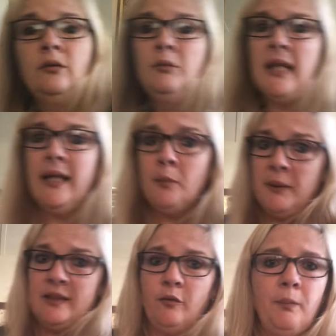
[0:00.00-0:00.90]
Take a
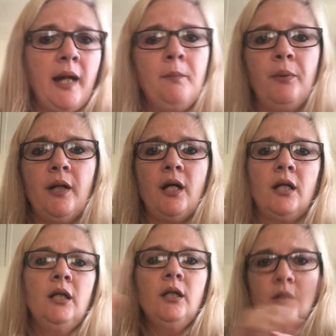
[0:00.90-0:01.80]
piece of
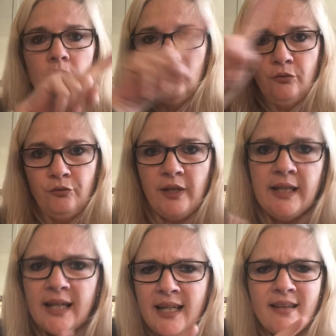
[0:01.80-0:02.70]
paper,
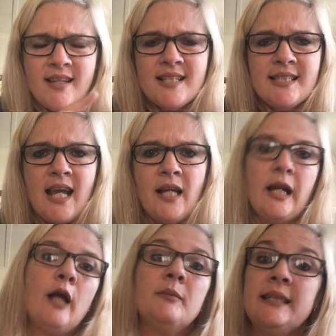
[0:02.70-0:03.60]
finger in the sand.
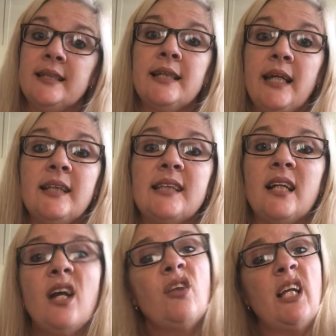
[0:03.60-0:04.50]
I'm sitting
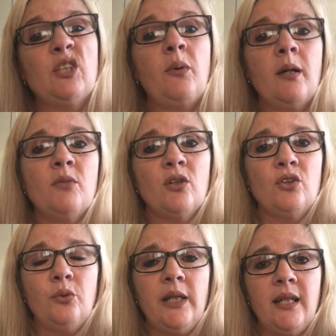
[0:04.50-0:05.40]
inside now, that's why I'm not
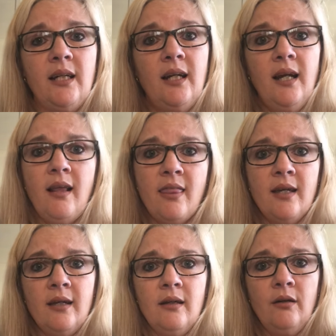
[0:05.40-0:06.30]
doing
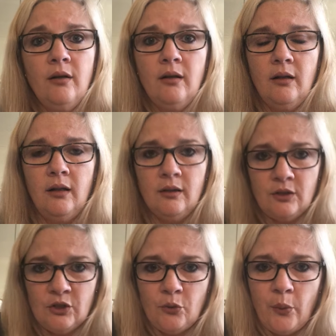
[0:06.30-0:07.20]
the
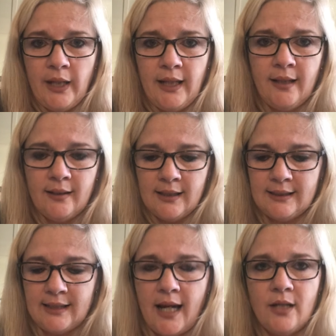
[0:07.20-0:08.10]
square in the
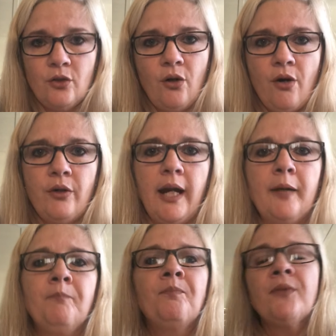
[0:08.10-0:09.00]
sand.
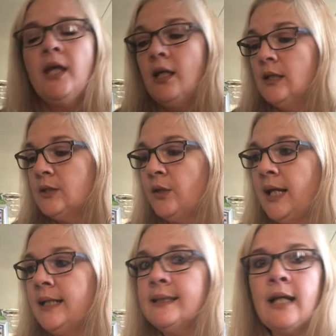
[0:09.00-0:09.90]
Okay, so
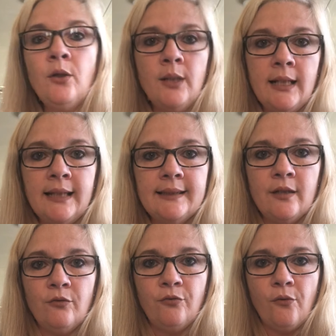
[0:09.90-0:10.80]
that is our
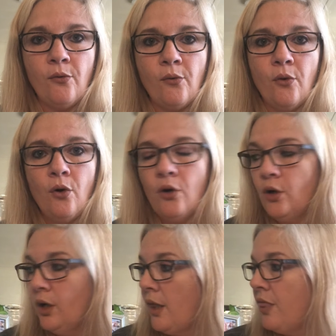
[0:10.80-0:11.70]
lesson for
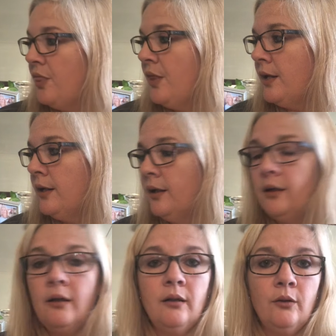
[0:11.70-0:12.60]
the
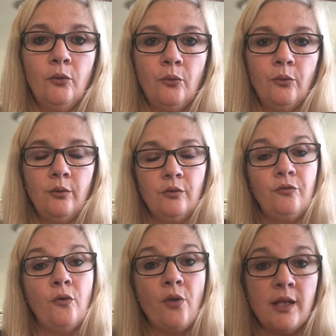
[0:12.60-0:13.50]

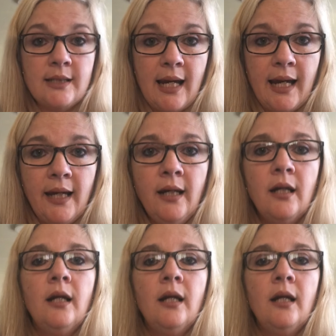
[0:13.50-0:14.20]
day.